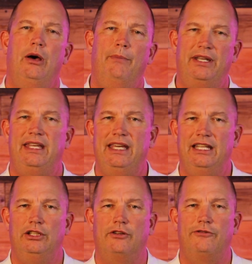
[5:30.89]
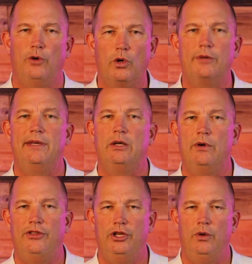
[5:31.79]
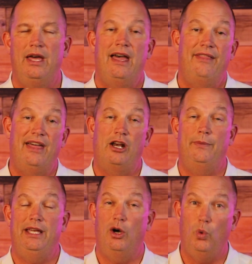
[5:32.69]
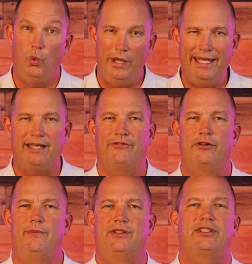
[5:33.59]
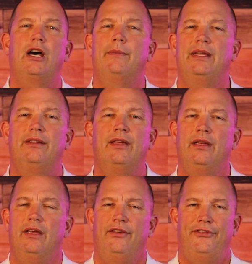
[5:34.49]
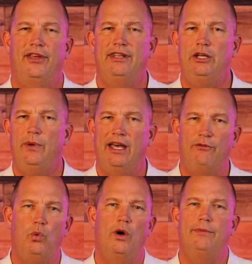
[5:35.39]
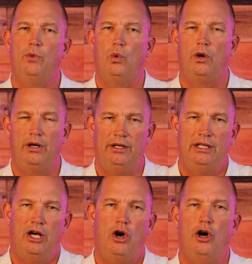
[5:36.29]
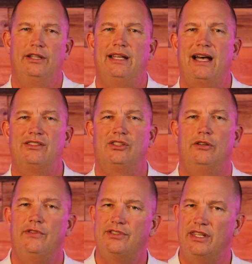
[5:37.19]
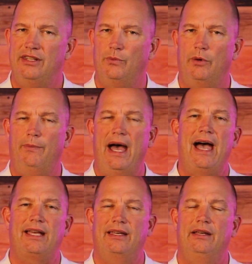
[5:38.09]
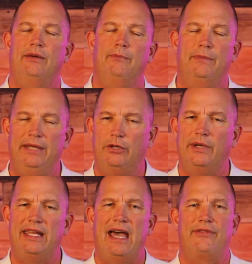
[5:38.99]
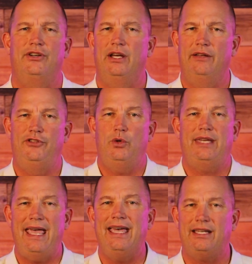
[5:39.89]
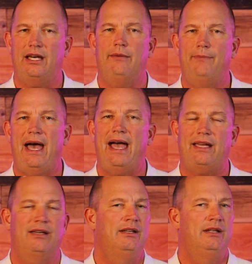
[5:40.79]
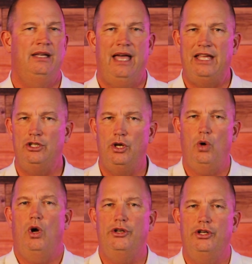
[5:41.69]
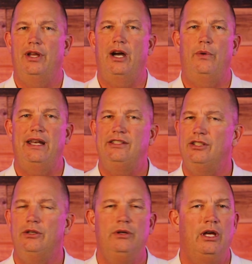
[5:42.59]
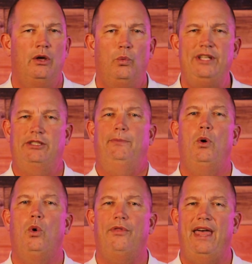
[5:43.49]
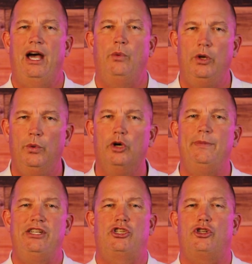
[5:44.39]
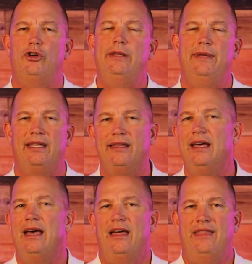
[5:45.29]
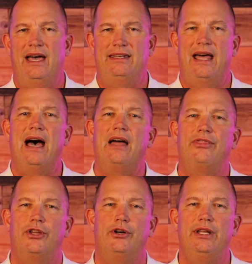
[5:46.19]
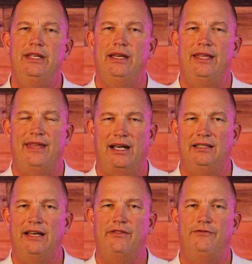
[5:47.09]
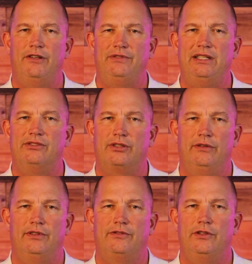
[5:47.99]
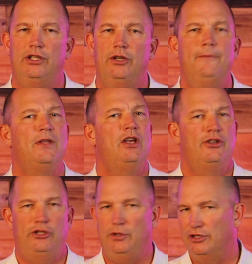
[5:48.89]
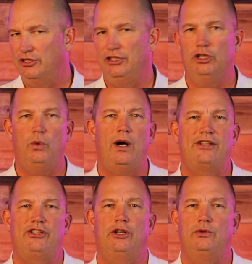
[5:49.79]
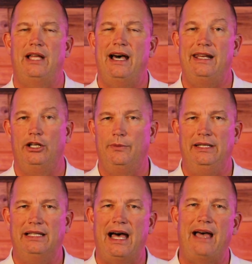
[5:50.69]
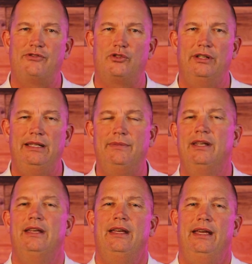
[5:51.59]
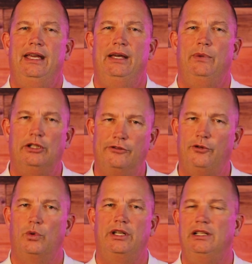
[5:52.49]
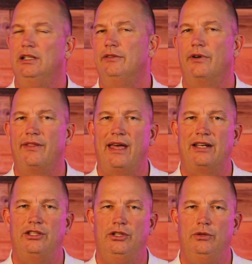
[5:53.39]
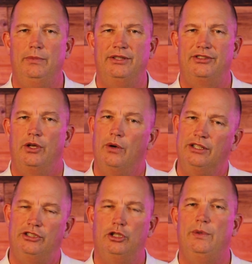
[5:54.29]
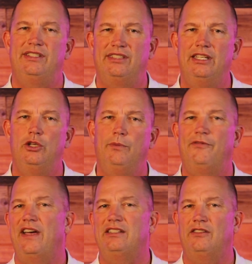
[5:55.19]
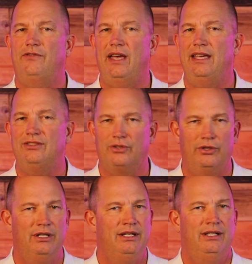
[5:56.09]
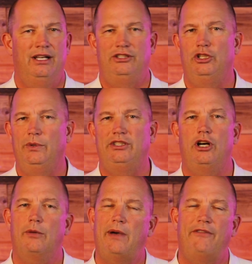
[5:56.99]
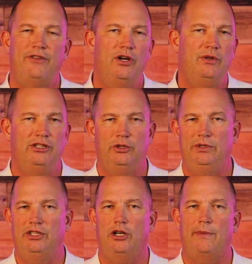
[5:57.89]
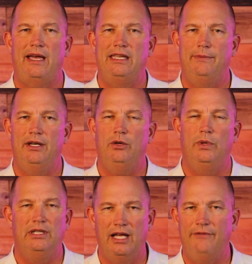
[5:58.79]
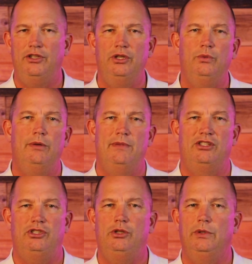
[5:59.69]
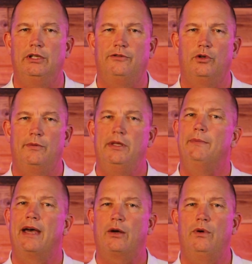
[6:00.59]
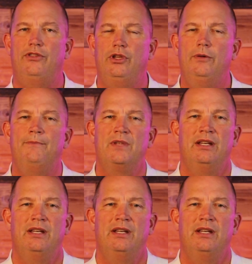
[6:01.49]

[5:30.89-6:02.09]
But again, look forward to being with you. That'll be a week from this coming Sunday. We have one more online service, and then we're back being regathered. Now, if you can't come back and you don't and you're not ready to, we support that. We will be streaming that 9.30 and that 11.15 service for you. So you can still watch it online. It'll be live streamed and we look forward to delivering that to you. But so until we see you face to face or until we talk by phone, until we talk by email, we love you. We miss you. We look forward to being back with you.